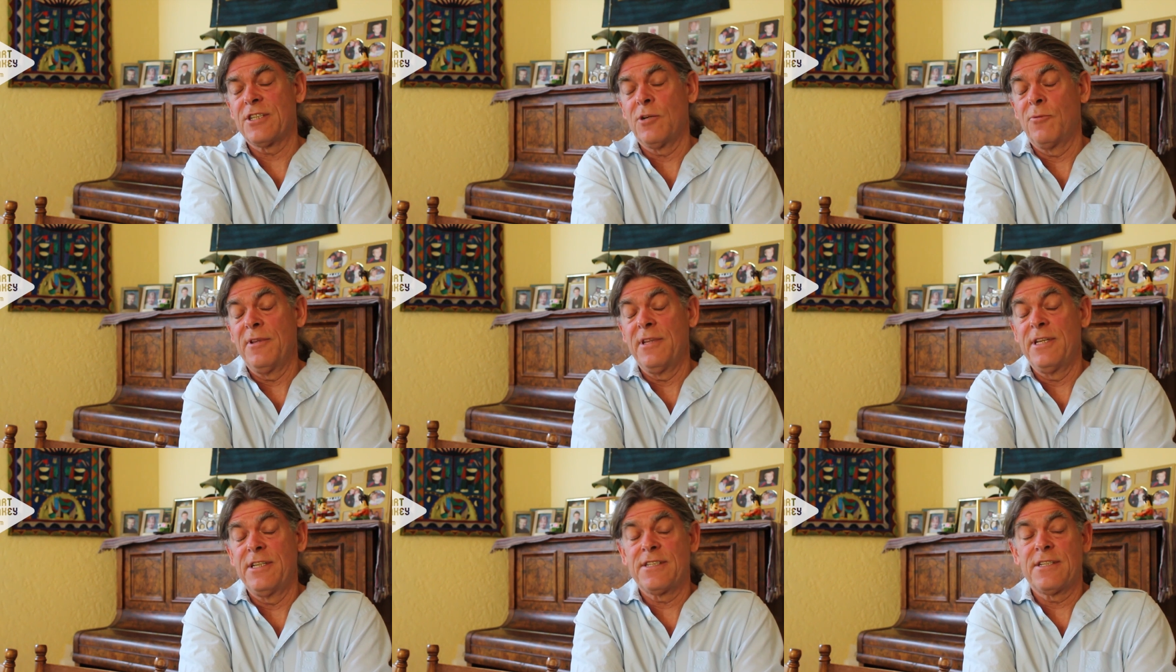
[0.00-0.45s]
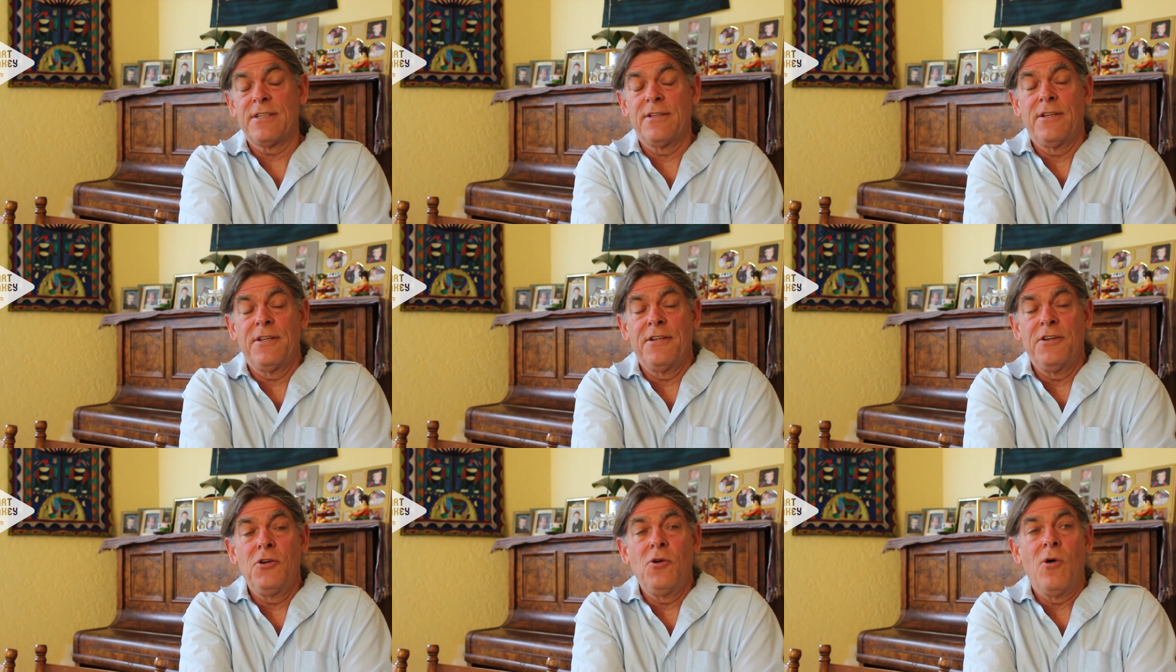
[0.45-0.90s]
So when this
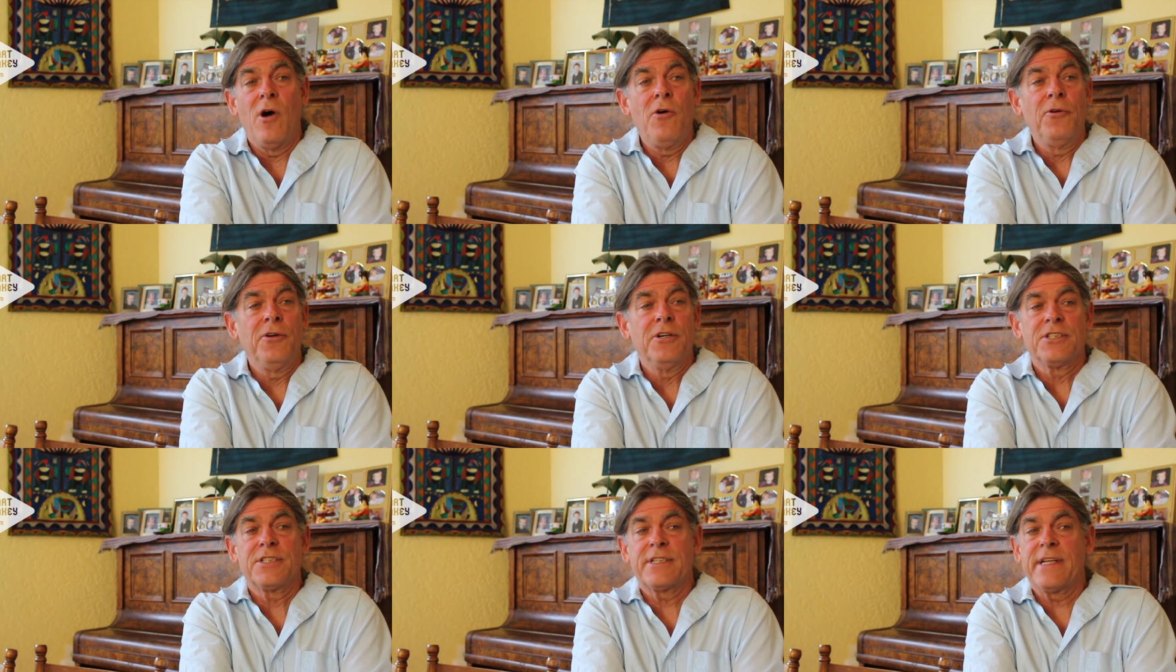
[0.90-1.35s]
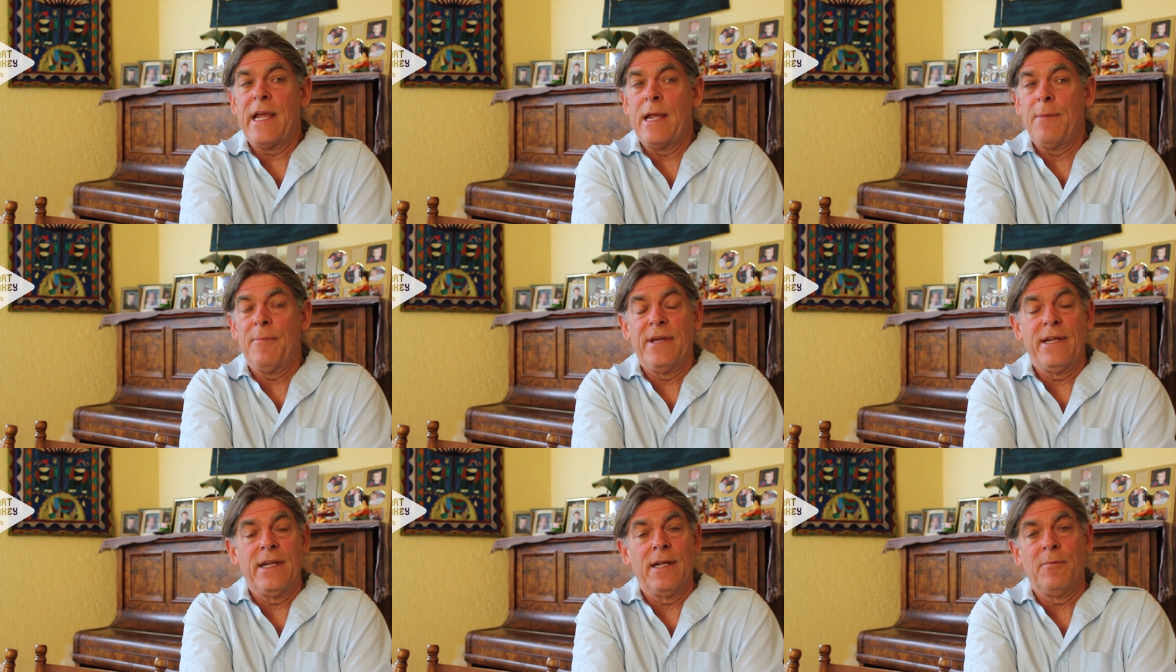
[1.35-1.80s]
the new owners
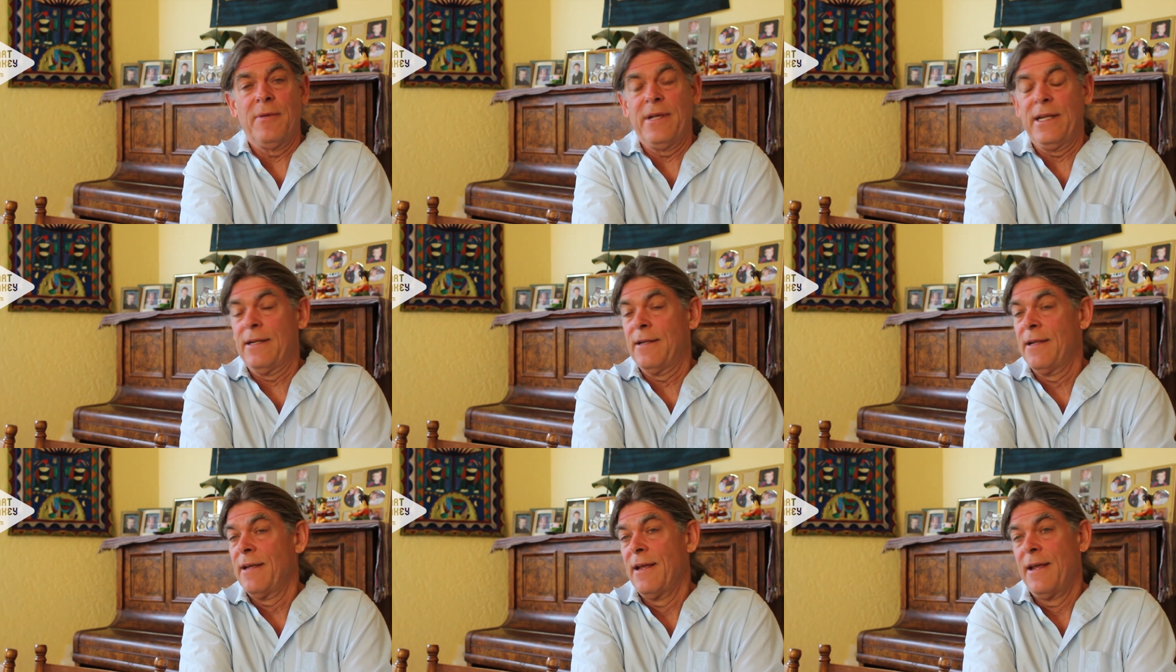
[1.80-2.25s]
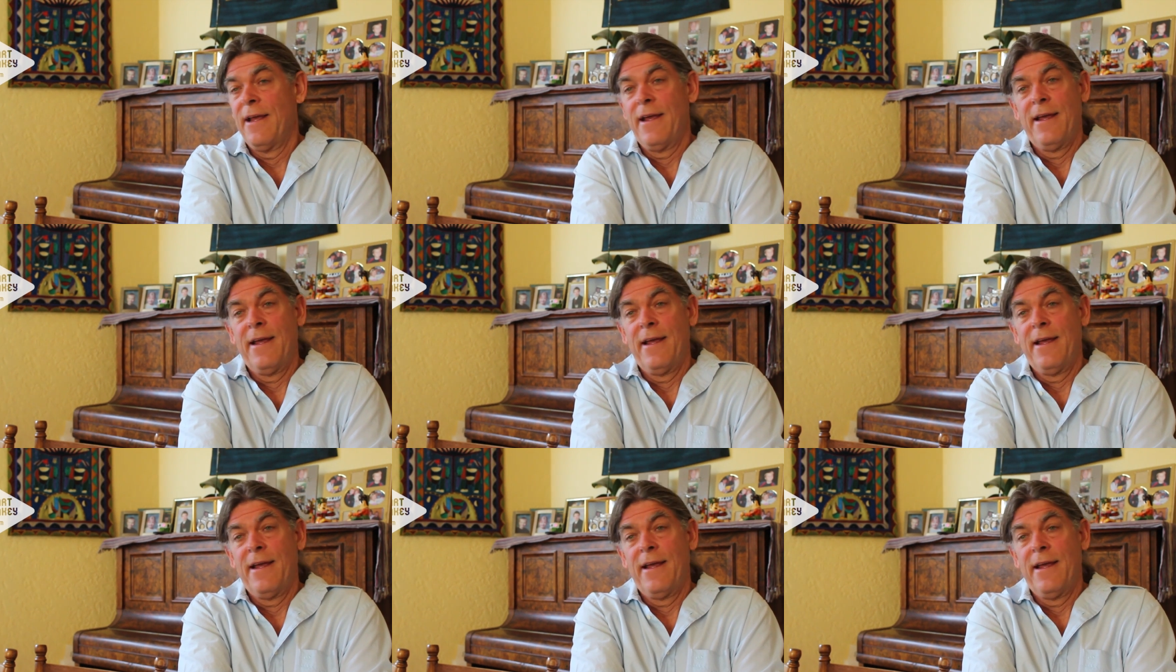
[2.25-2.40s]
came in, I mean,